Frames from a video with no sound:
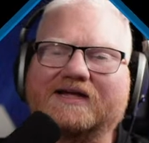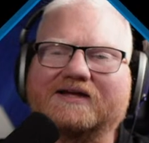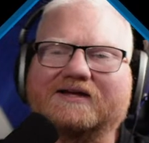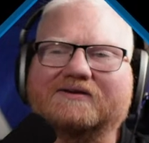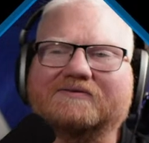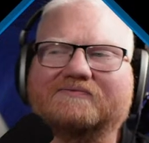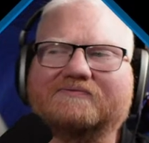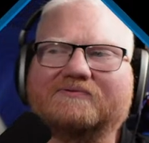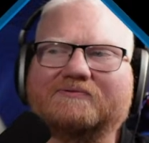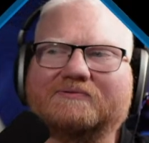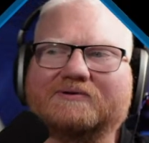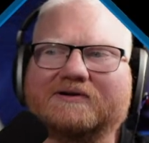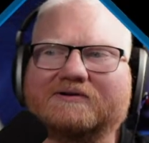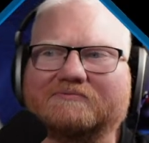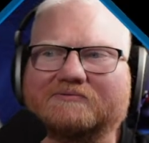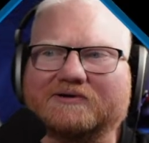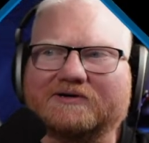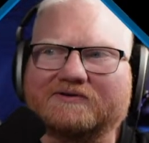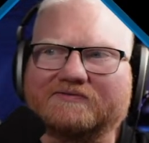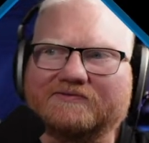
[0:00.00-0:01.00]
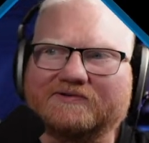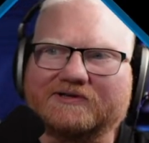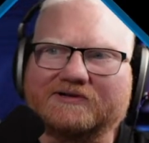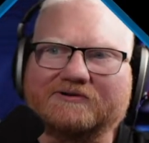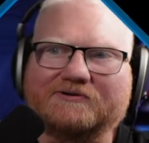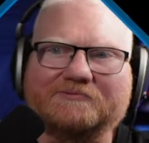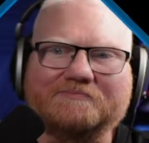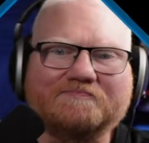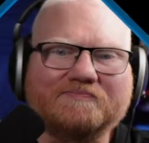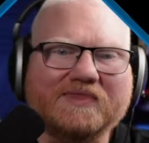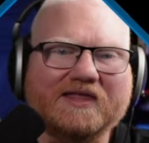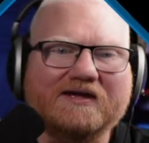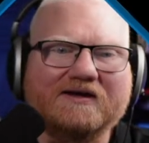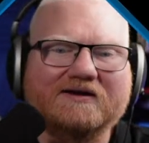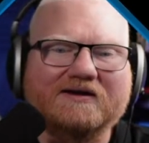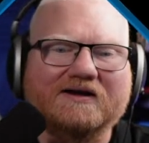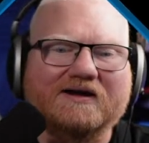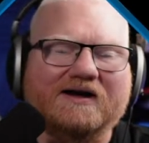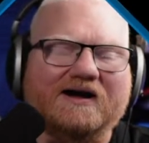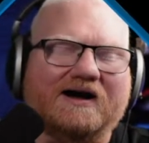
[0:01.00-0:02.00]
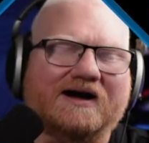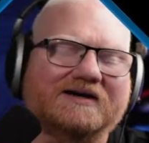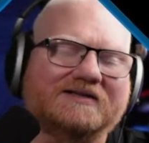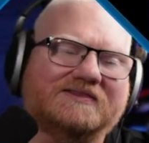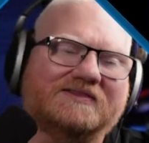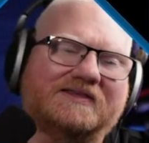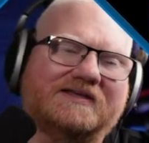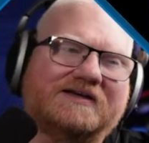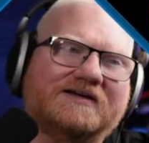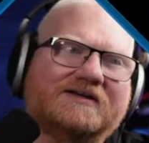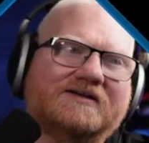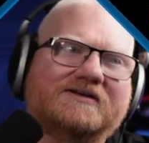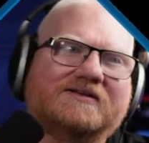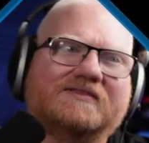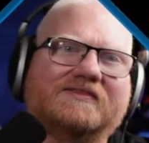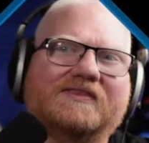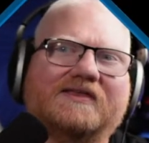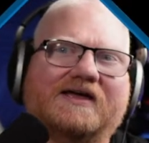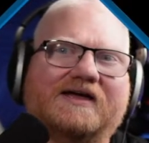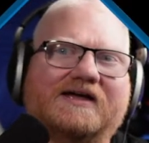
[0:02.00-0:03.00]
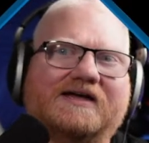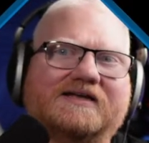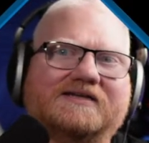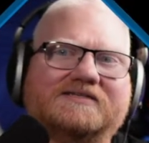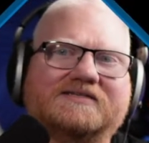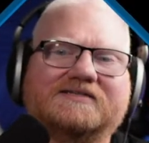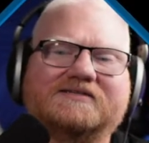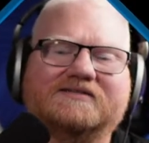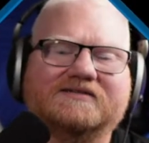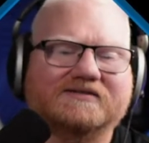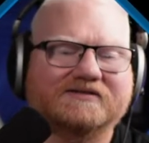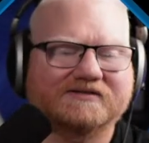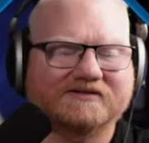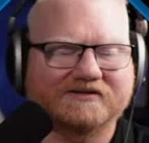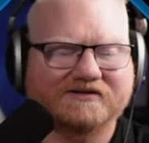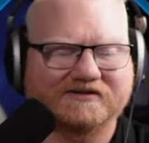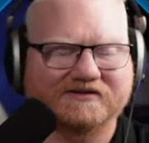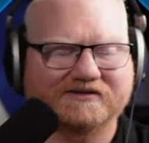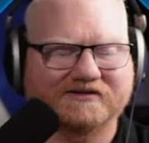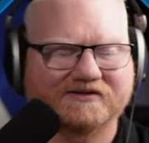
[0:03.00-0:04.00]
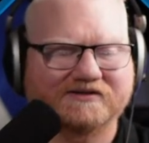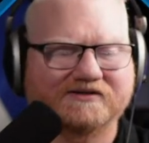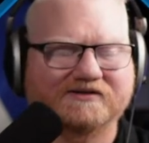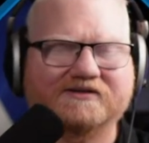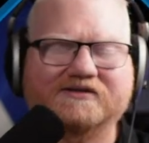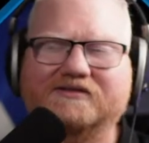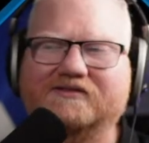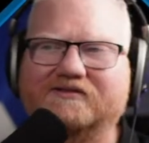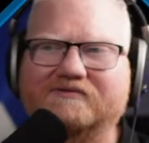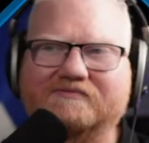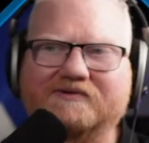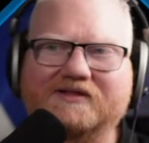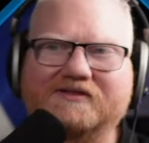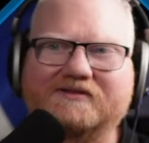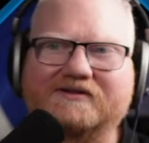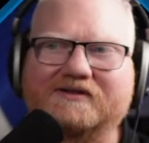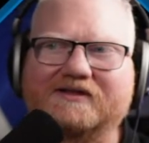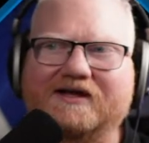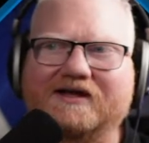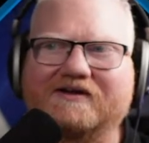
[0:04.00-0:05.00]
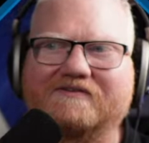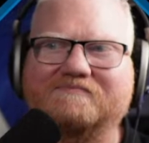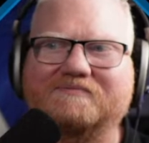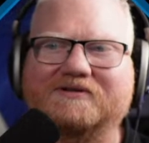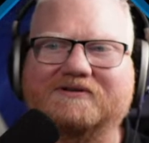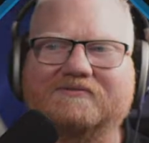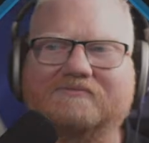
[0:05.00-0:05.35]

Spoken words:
a foreign workflow. I think that the reason I've